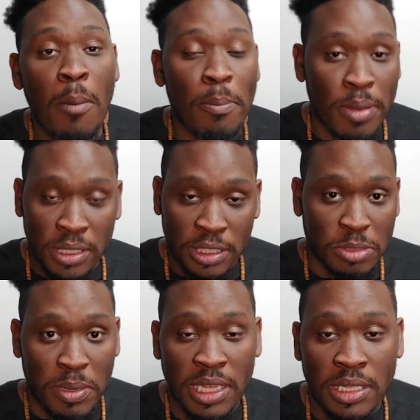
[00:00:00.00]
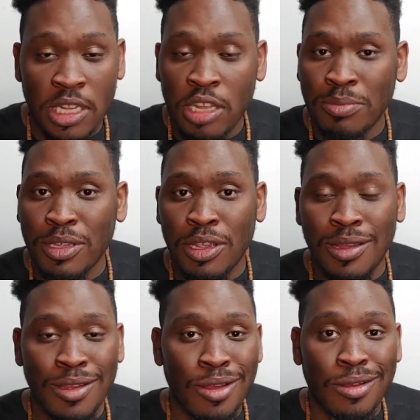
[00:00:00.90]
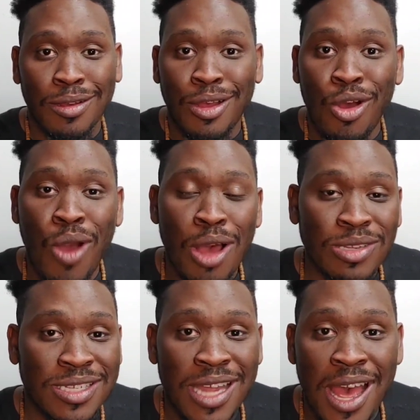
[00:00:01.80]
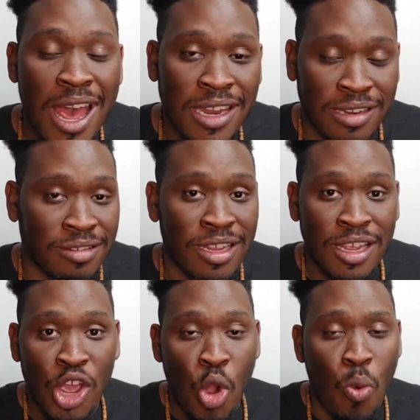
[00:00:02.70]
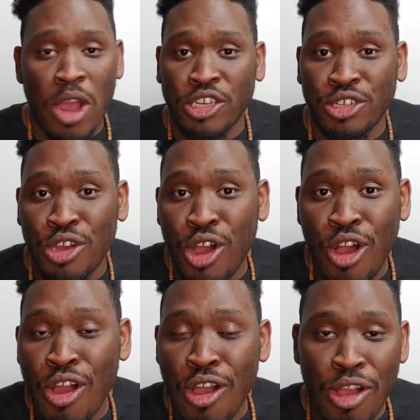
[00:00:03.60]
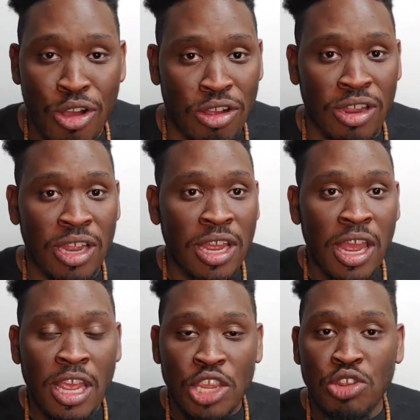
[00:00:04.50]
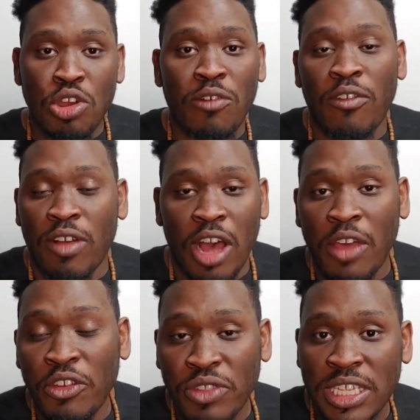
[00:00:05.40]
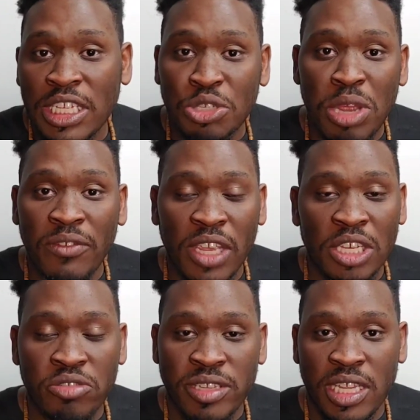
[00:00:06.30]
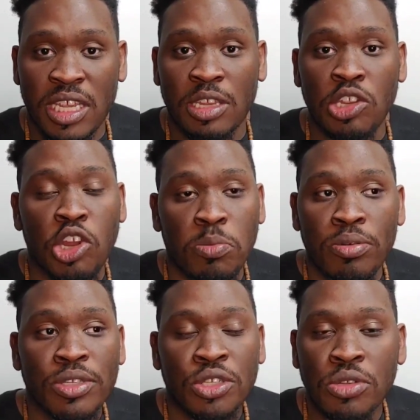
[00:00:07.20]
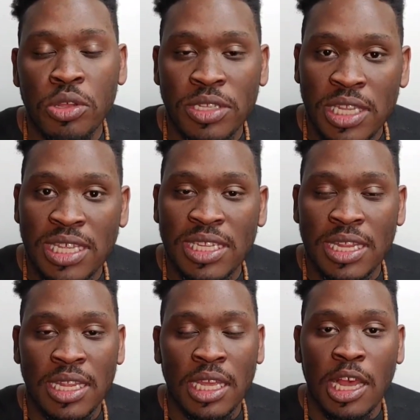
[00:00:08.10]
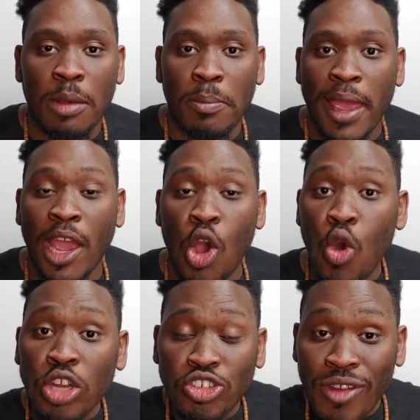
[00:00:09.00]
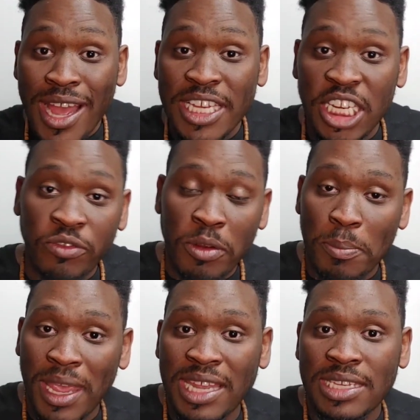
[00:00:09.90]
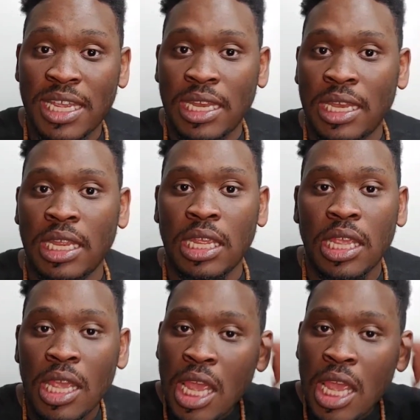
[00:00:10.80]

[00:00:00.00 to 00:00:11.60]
put those paints up, go outside and wash your car, or, other things that you have interest in, pursue those things and then come back, or try a different paint technique,